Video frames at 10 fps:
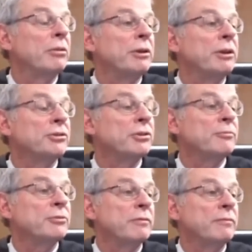the, in
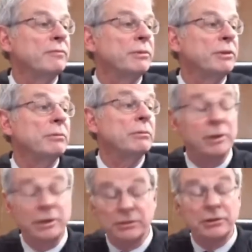terms of
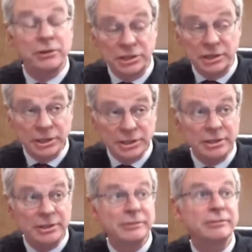their
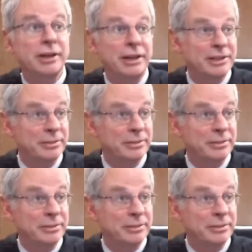exhibits, not